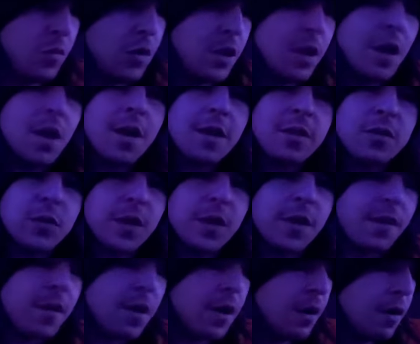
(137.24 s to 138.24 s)
Yeah, that's what I
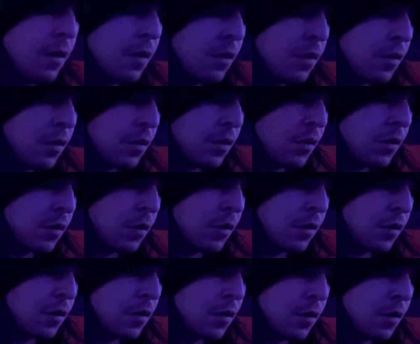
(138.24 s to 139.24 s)
thought.
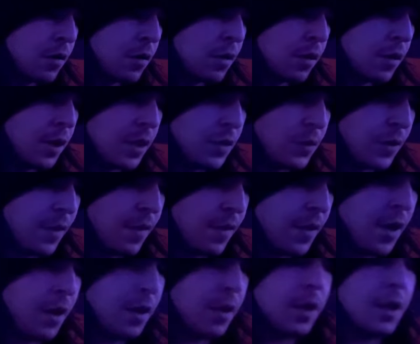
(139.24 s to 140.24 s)
That's what I
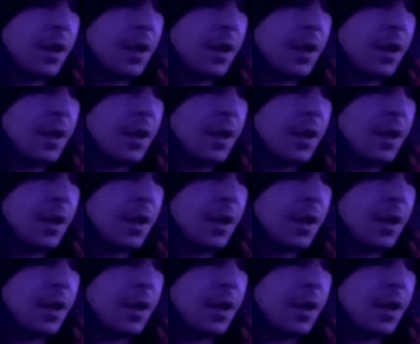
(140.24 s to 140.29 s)
thought.